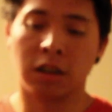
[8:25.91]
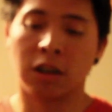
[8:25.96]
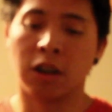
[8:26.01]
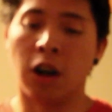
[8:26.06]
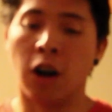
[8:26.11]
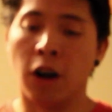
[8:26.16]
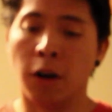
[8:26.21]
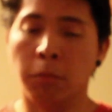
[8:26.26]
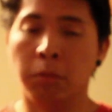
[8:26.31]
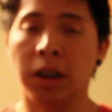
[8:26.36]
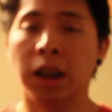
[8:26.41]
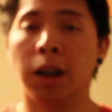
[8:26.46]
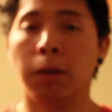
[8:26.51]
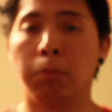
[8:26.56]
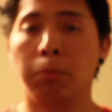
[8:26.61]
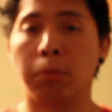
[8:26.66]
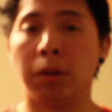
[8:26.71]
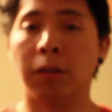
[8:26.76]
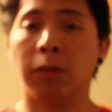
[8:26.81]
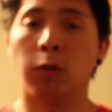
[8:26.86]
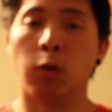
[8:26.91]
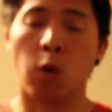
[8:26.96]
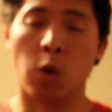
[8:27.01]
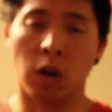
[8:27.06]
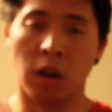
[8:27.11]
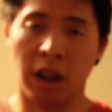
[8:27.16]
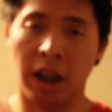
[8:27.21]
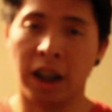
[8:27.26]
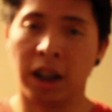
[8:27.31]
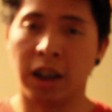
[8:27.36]
carved up
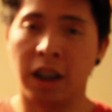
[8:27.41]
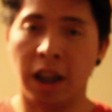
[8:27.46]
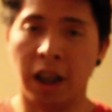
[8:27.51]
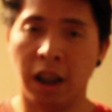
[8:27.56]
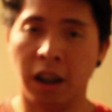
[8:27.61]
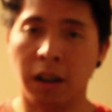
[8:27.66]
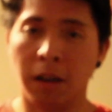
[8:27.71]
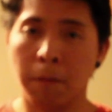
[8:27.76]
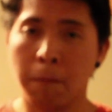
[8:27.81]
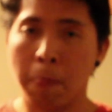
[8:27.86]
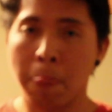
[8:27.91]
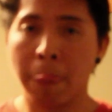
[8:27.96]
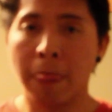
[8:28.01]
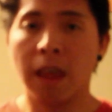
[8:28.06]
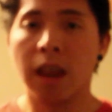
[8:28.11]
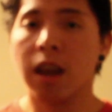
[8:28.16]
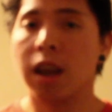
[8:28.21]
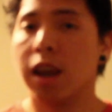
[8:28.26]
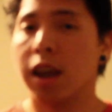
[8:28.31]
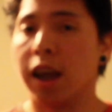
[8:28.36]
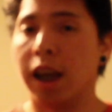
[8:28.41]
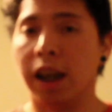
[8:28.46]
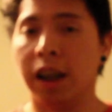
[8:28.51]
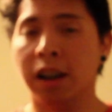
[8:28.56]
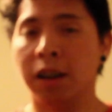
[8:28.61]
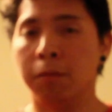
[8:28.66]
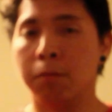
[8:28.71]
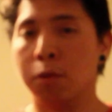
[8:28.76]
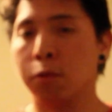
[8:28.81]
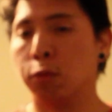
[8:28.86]
before leg day.
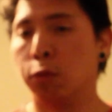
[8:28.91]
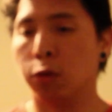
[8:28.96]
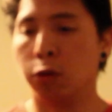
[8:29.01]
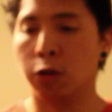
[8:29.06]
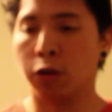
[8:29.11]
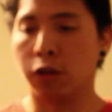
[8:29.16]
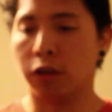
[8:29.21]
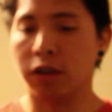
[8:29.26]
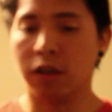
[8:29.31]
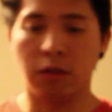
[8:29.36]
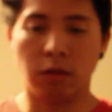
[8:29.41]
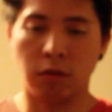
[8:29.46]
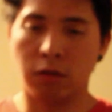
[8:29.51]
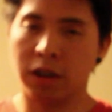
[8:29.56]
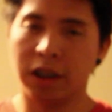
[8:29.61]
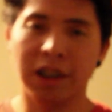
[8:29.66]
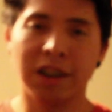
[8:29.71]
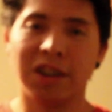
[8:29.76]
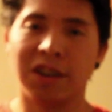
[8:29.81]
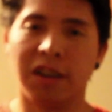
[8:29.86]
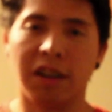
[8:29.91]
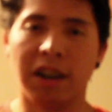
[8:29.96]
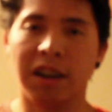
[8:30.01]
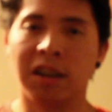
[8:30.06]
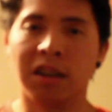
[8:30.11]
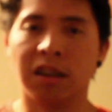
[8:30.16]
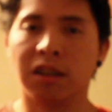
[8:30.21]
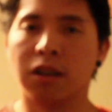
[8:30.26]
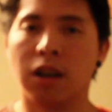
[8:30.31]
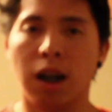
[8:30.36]
And yesterday I
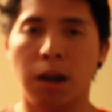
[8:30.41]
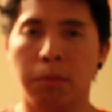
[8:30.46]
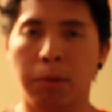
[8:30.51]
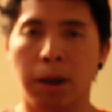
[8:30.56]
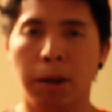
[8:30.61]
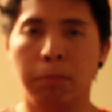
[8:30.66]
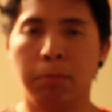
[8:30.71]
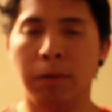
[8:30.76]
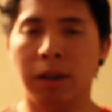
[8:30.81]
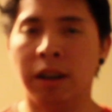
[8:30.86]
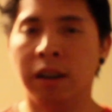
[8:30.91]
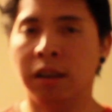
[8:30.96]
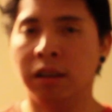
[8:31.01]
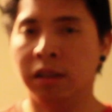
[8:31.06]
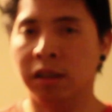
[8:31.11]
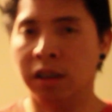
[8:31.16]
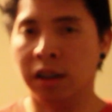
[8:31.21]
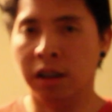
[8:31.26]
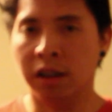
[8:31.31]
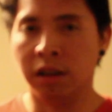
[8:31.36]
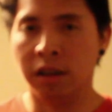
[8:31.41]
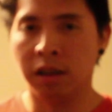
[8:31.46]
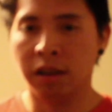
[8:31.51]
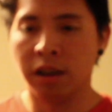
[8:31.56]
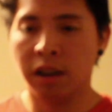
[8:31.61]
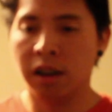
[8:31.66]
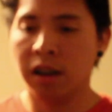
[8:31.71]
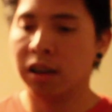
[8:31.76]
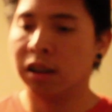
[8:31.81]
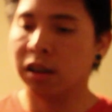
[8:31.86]
didn't carb up, and then
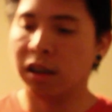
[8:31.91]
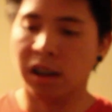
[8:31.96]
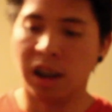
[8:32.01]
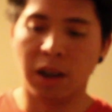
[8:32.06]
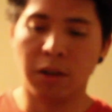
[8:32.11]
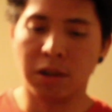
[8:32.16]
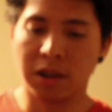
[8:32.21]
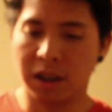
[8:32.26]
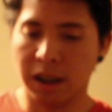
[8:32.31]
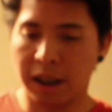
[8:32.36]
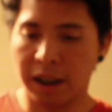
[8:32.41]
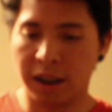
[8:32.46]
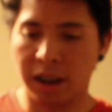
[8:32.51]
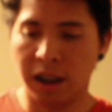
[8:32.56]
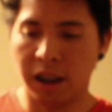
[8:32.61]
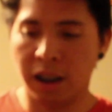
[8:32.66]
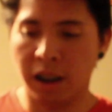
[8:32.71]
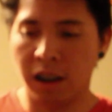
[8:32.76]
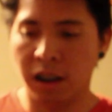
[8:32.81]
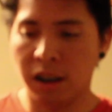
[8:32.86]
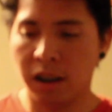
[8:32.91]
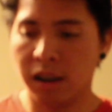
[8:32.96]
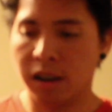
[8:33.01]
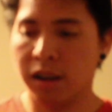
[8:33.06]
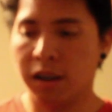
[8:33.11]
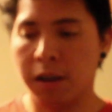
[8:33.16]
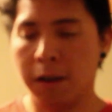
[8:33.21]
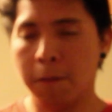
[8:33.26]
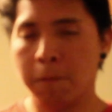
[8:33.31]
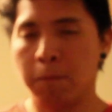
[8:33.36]
today was leg day,
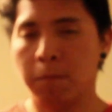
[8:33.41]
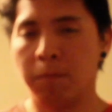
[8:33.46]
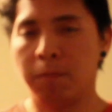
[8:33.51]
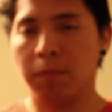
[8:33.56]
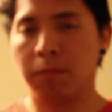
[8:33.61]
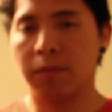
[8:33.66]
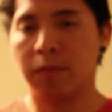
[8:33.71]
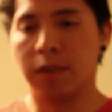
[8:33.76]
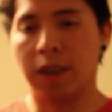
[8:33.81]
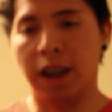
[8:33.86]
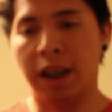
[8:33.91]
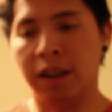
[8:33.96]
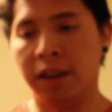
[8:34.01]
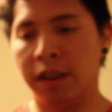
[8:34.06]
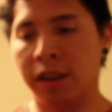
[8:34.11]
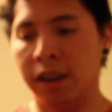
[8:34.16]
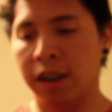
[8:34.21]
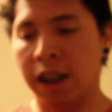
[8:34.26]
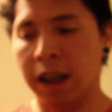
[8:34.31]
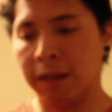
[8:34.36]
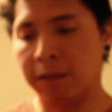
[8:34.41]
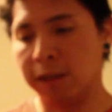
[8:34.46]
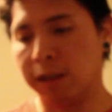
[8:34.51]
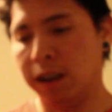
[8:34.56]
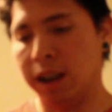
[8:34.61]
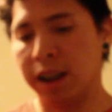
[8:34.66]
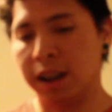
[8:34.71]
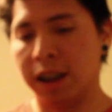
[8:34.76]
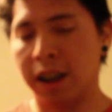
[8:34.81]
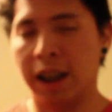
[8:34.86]
and then after
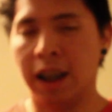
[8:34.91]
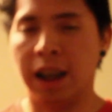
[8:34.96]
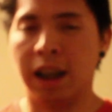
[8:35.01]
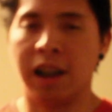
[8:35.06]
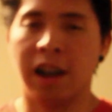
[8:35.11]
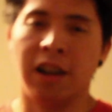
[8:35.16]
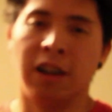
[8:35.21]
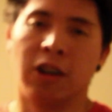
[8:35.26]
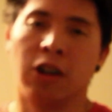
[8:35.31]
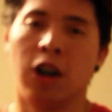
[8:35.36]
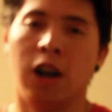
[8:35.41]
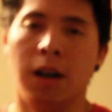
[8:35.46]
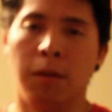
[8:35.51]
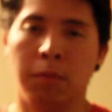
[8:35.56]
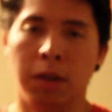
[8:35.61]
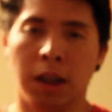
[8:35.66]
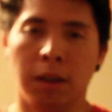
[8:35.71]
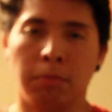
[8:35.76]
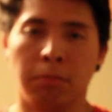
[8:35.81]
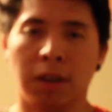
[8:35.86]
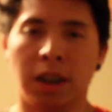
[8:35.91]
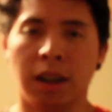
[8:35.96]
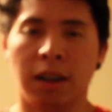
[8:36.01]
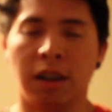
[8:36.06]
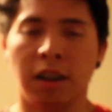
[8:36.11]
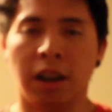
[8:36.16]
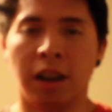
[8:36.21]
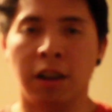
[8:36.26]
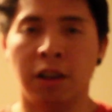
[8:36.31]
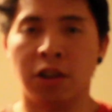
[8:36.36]
leg day I kind of carved up,
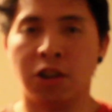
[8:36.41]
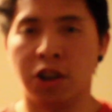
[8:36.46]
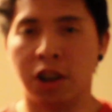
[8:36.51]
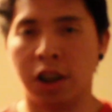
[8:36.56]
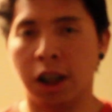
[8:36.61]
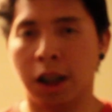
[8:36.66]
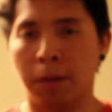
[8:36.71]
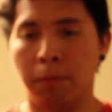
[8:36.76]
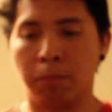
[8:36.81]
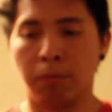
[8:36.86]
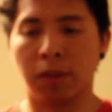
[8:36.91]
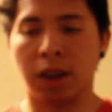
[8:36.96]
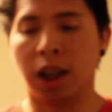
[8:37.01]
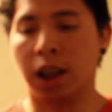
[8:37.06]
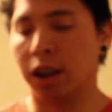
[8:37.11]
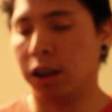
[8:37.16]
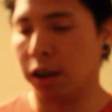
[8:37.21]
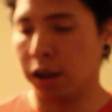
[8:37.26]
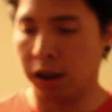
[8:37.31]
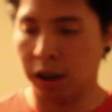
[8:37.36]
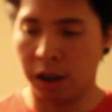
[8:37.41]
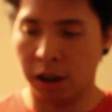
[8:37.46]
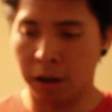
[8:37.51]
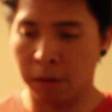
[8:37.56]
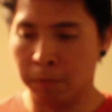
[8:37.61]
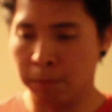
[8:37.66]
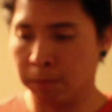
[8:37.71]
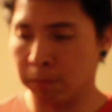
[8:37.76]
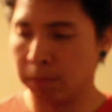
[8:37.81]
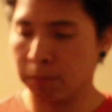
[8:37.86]
get the energy up, get
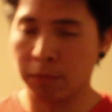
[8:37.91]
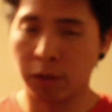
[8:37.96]
the